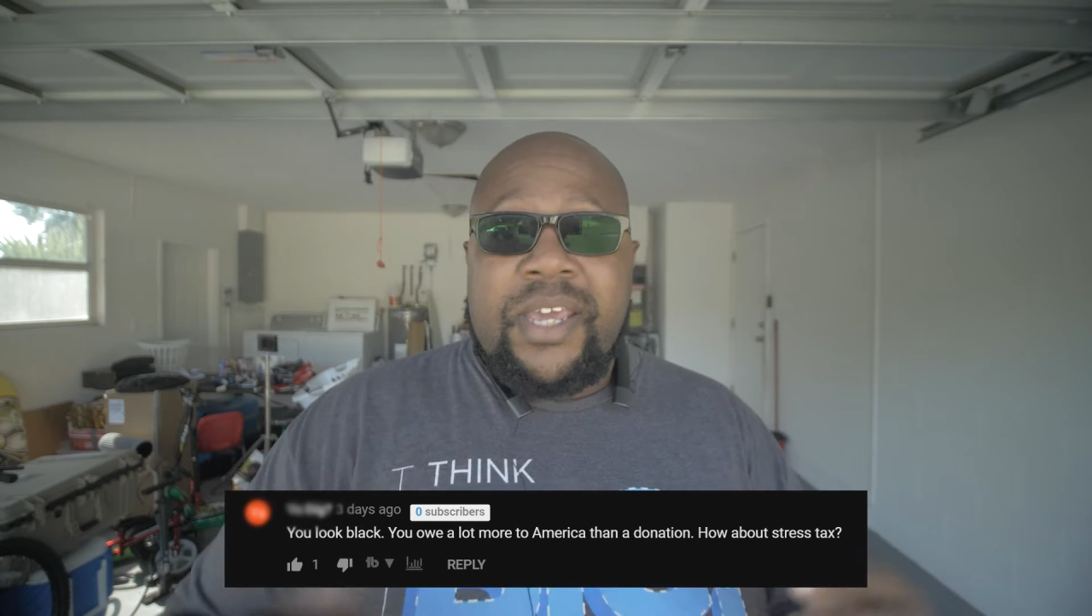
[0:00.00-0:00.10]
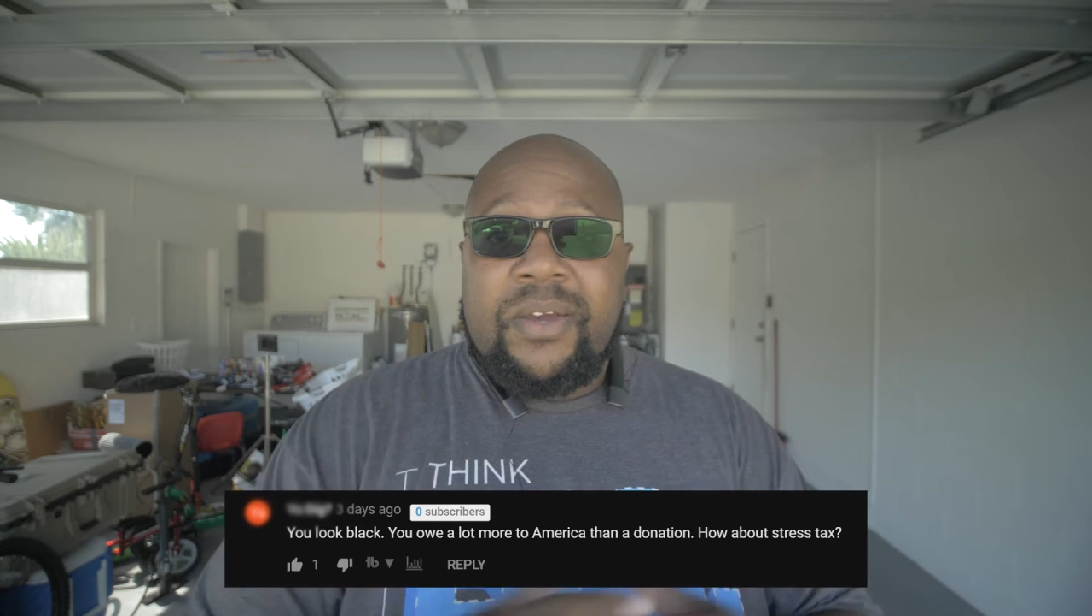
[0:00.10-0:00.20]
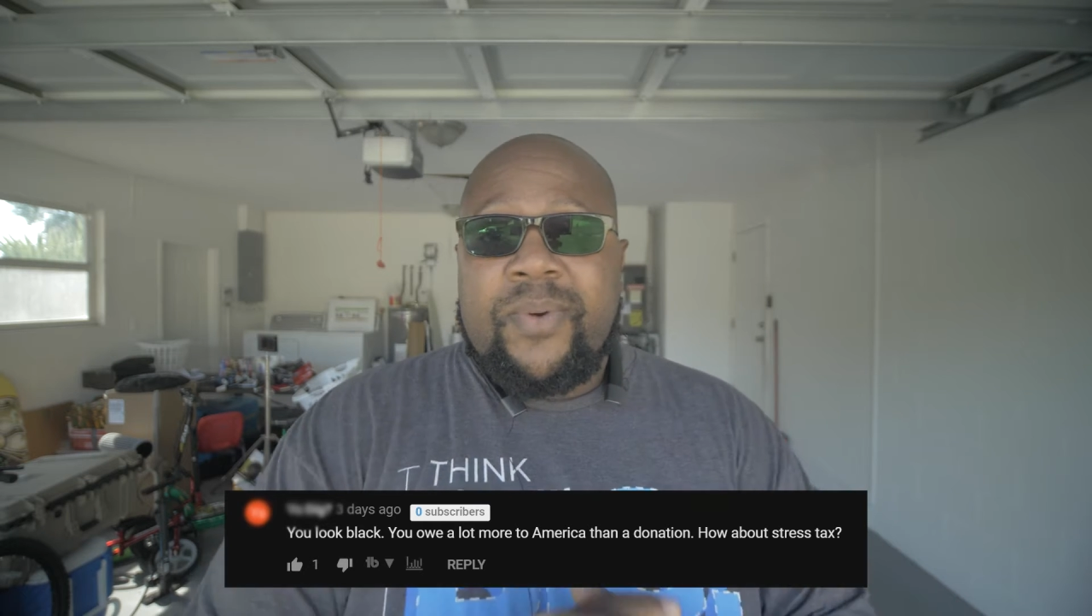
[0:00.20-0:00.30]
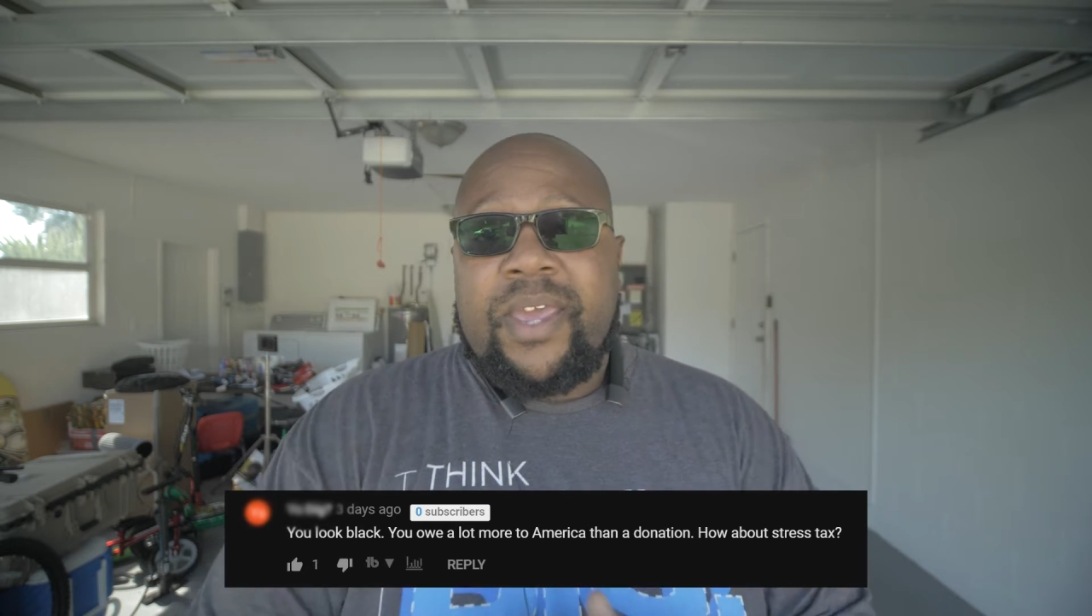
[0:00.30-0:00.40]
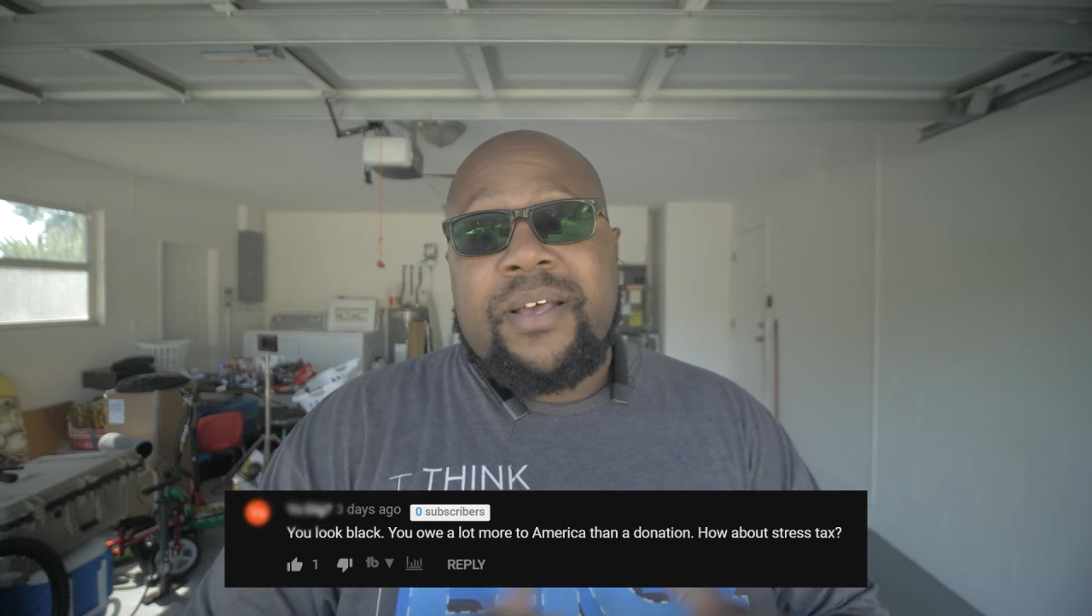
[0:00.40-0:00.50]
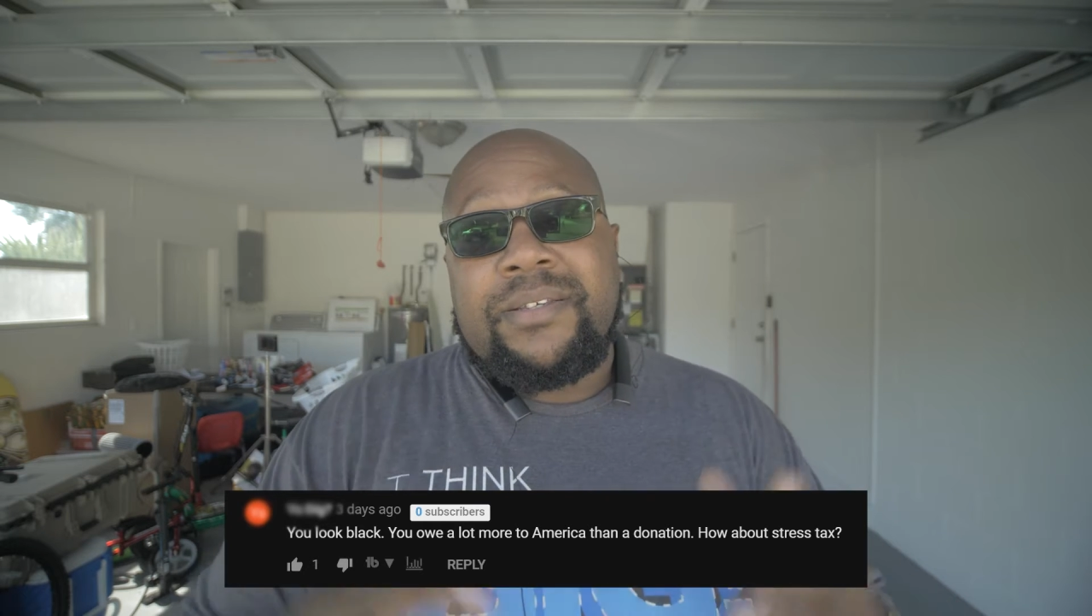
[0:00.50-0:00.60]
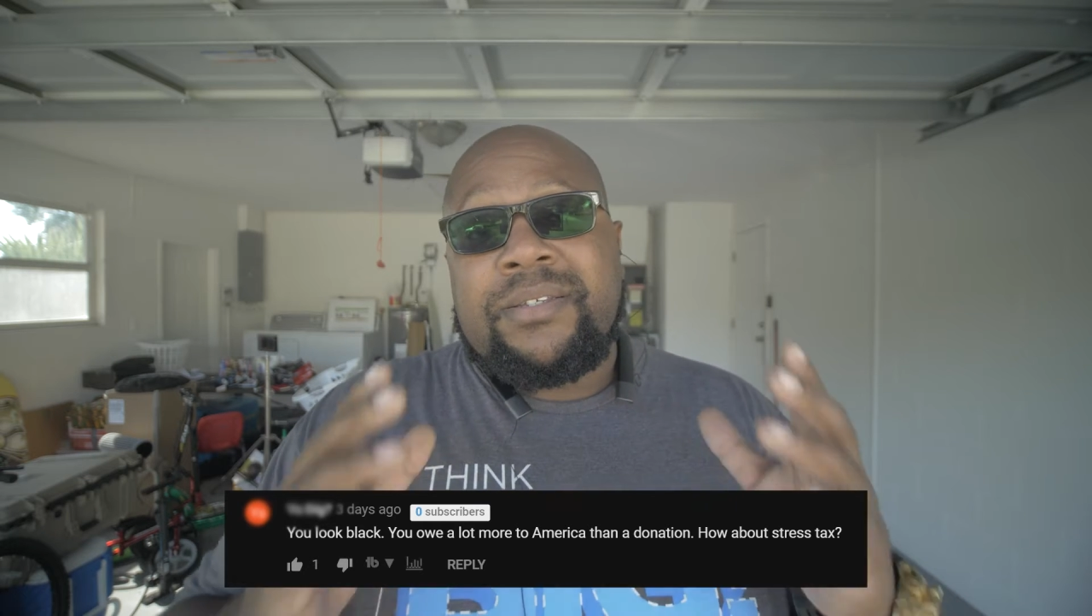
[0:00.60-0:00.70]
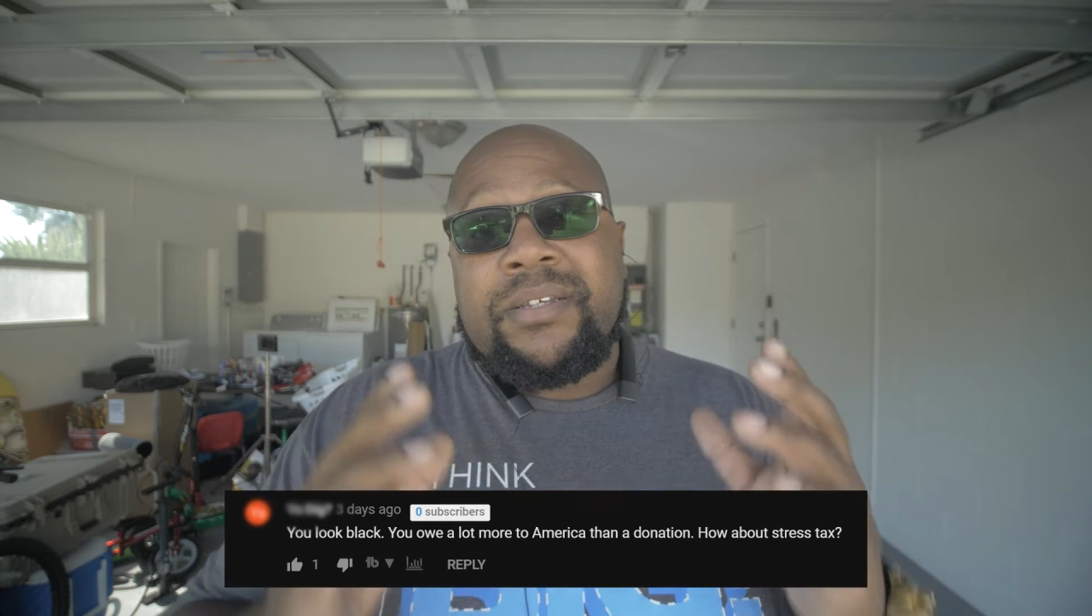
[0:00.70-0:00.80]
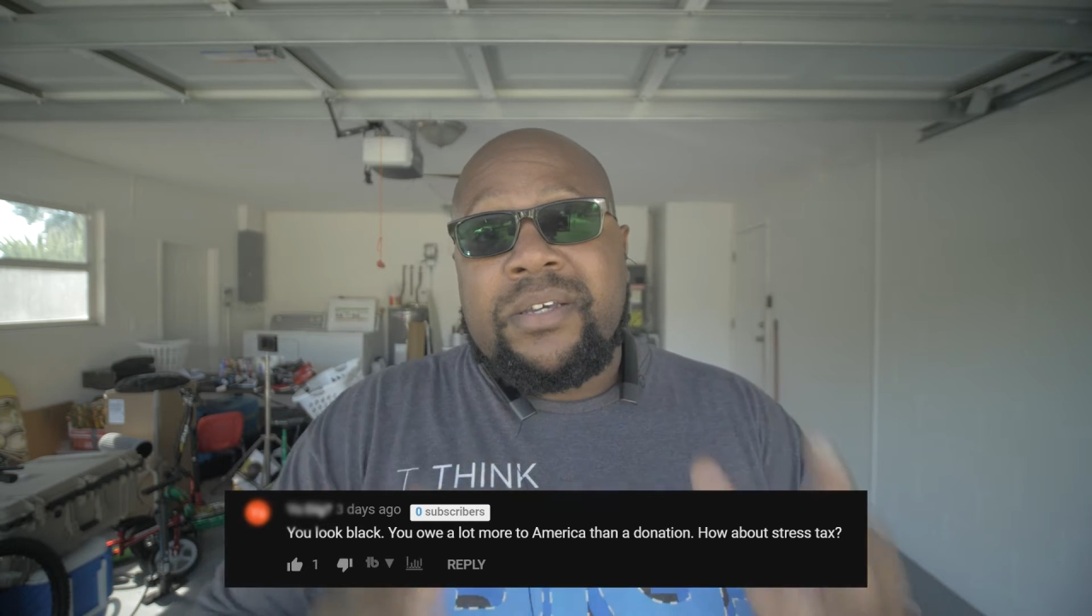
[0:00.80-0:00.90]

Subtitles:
anyway because it's a